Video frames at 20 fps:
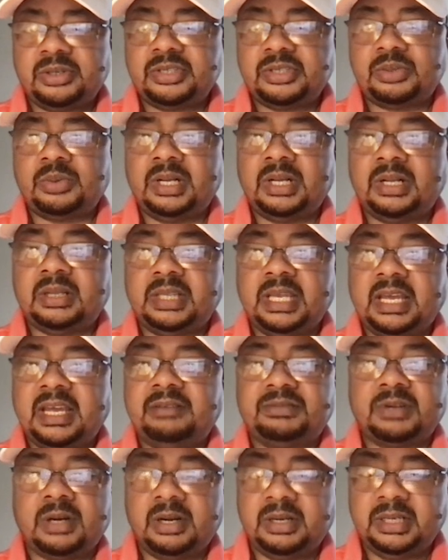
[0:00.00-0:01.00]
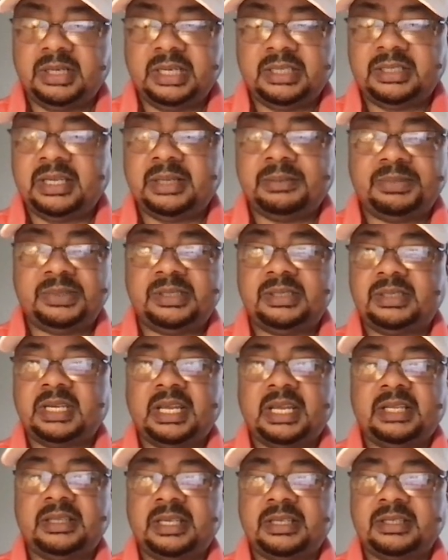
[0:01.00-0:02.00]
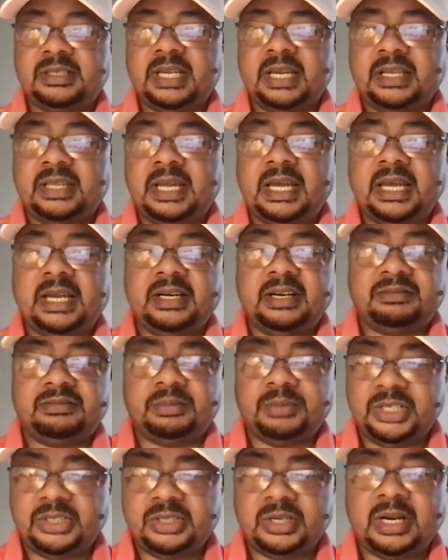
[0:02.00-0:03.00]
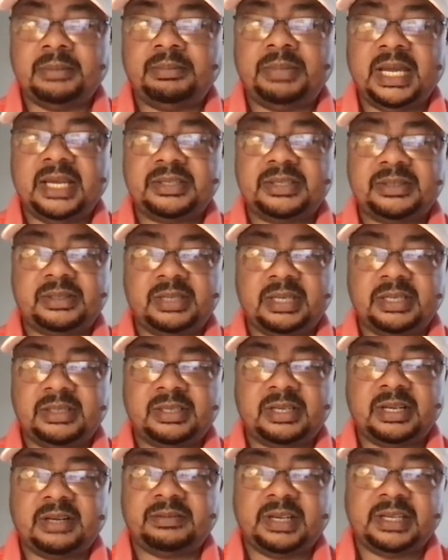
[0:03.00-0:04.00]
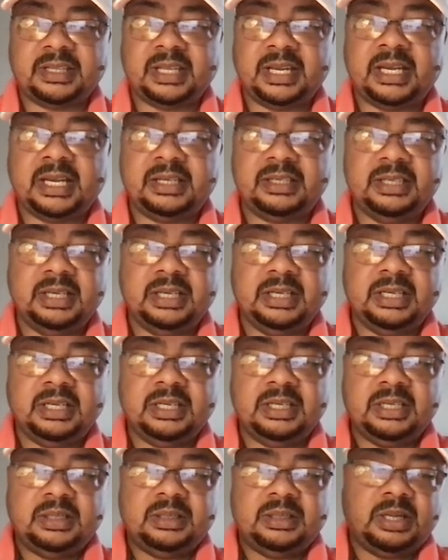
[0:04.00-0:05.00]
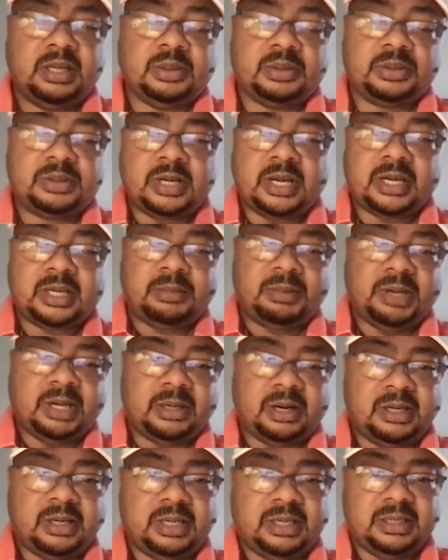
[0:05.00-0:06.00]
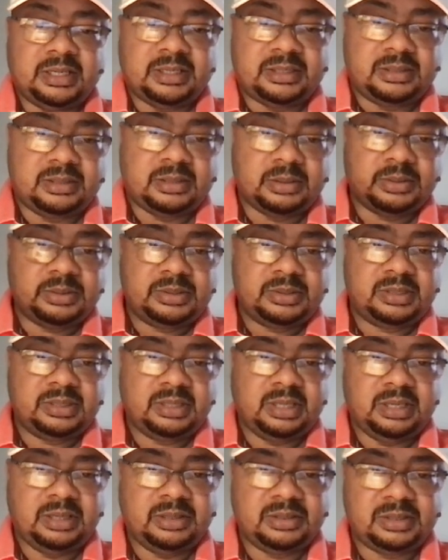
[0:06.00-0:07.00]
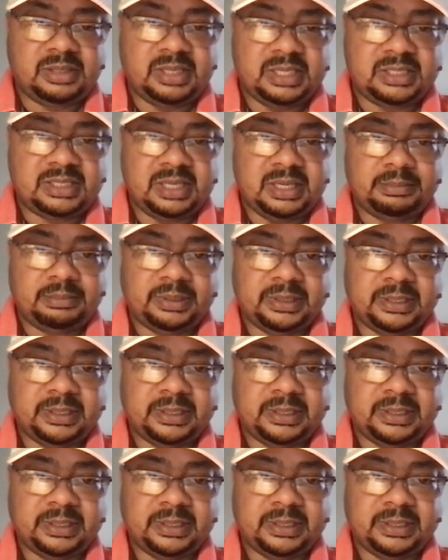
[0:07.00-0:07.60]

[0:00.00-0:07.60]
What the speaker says: as well. They have gardening tips and things like that, information on pests and stuff like that. Oh, talking about hardiness zones, here's an example